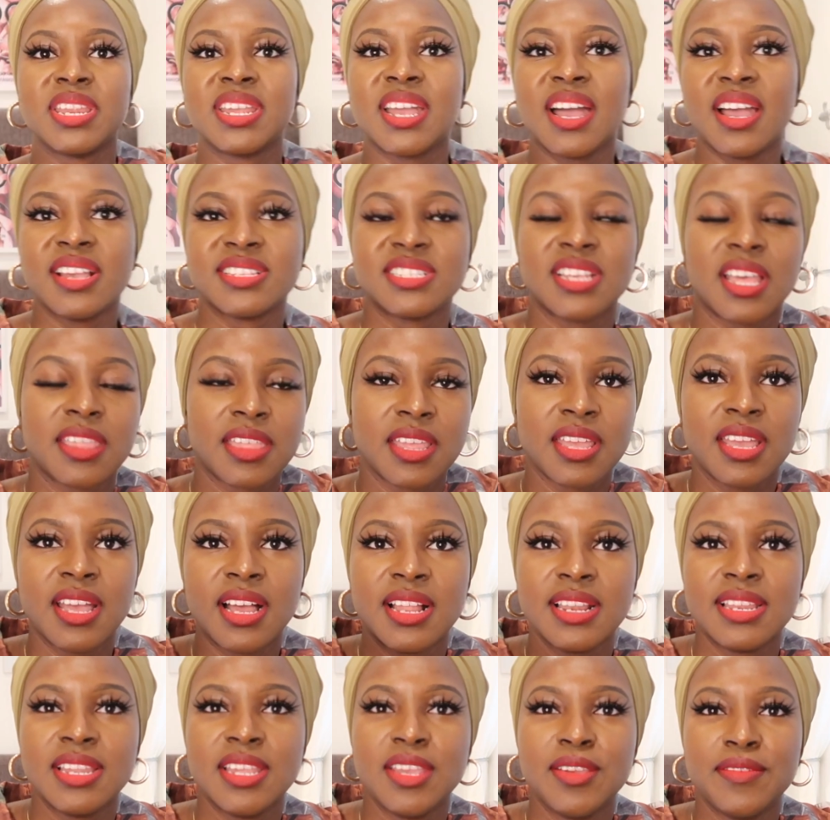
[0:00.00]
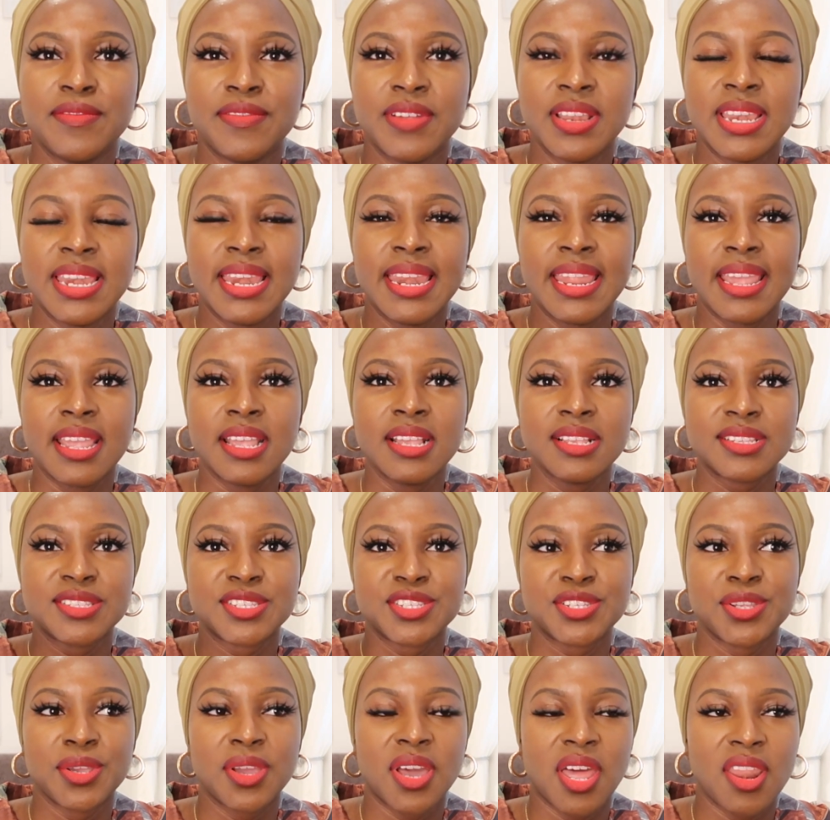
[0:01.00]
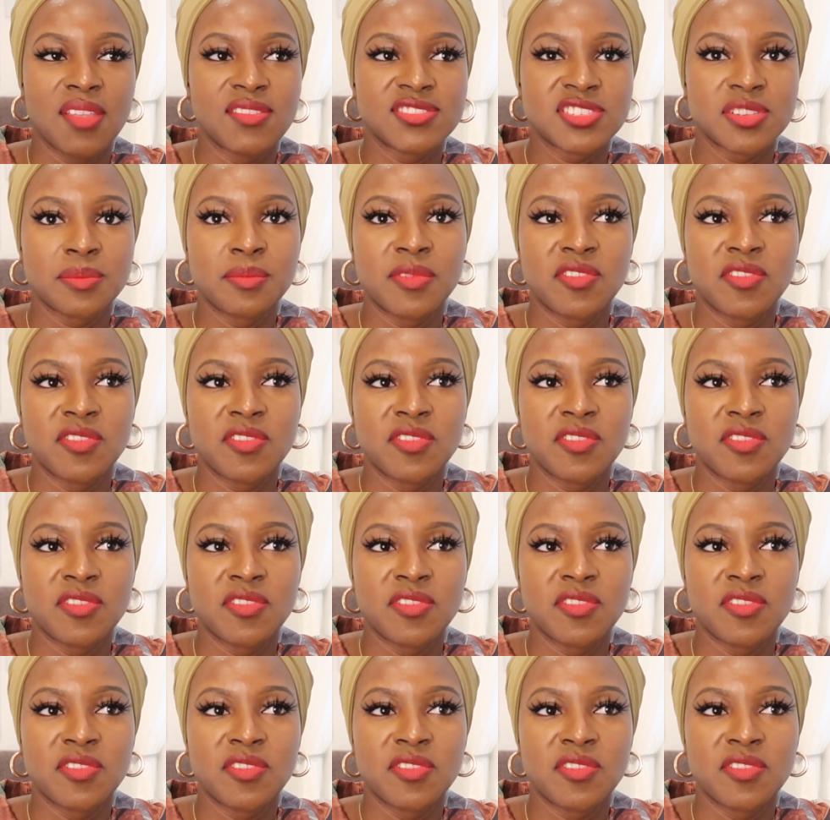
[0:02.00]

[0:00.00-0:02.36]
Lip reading: guys, I think I'll leave links to kind of some